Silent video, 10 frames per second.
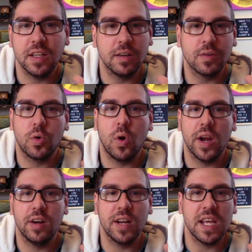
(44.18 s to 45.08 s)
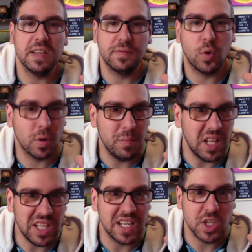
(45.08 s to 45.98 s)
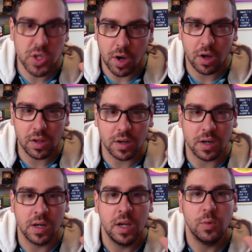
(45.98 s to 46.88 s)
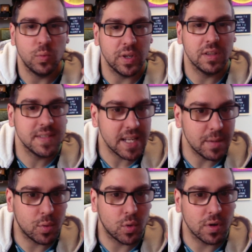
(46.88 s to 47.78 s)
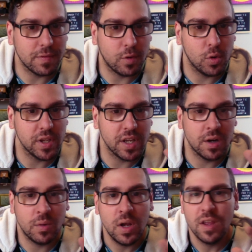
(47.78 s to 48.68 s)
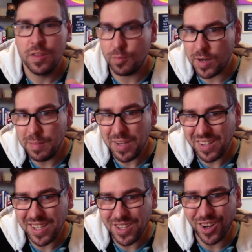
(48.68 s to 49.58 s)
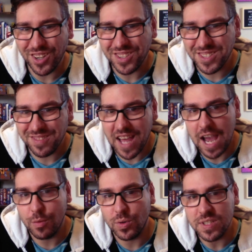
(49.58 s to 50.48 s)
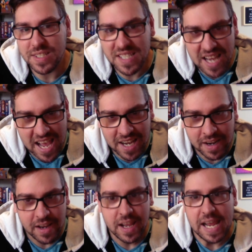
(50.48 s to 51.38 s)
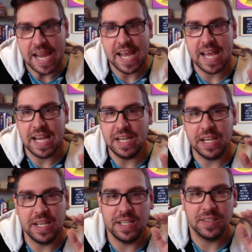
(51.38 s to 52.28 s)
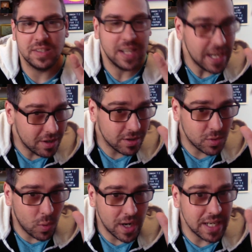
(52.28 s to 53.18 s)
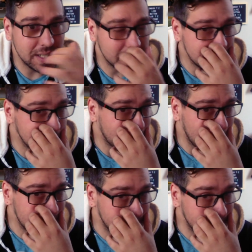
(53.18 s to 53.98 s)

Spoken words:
acquired a $4 million real estate portfolio. $3 million of that was debt, and in his later 20s he went